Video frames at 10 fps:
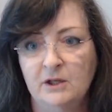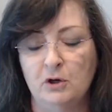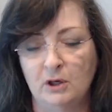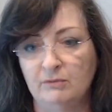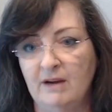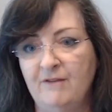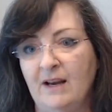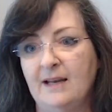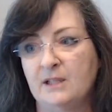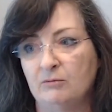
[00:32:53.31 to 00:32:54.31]
You can
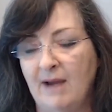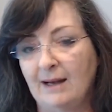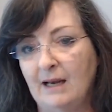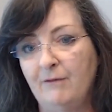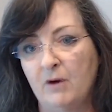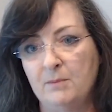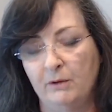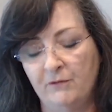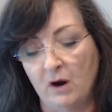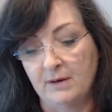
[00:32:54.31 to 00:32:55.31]
refill it directly from
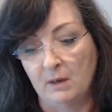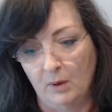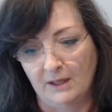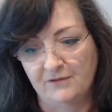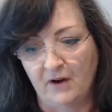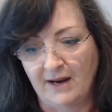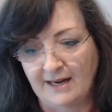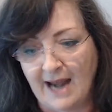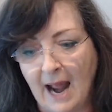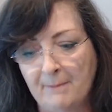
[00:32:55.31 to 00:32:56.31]
your phone. It works via
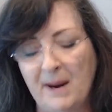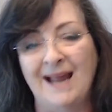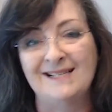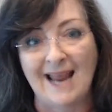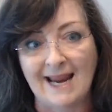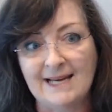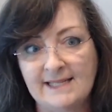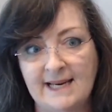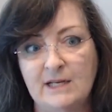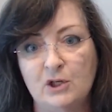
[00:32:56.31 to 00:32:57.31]
an app. It has
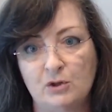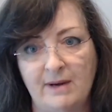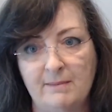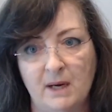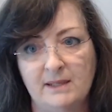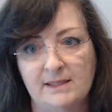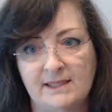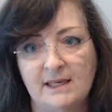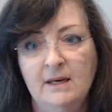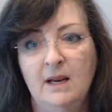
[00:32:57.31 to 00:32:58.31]
18
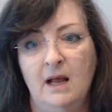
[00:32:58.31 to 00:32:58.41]
treatments.